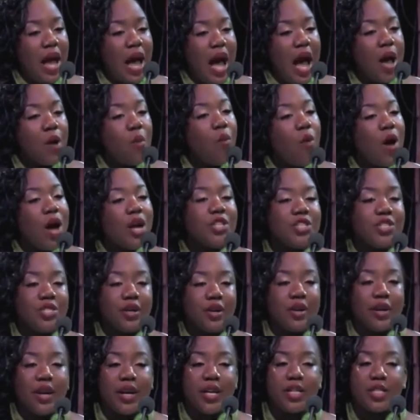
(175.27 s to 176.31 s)
I watched
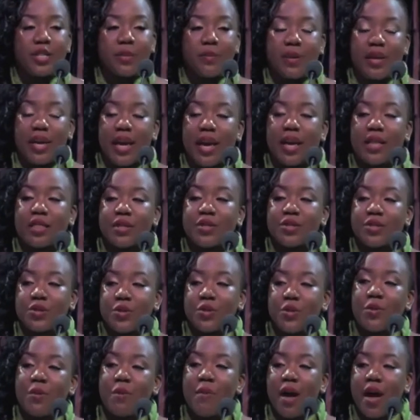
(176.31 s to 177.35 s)
her as she began the
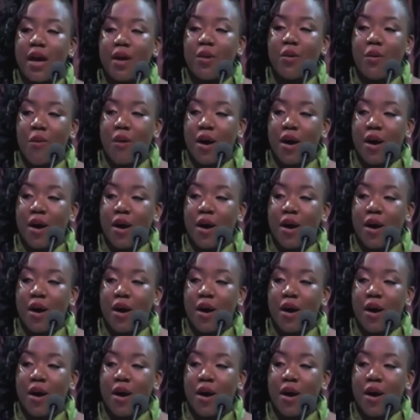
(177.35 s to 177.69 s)
2-mile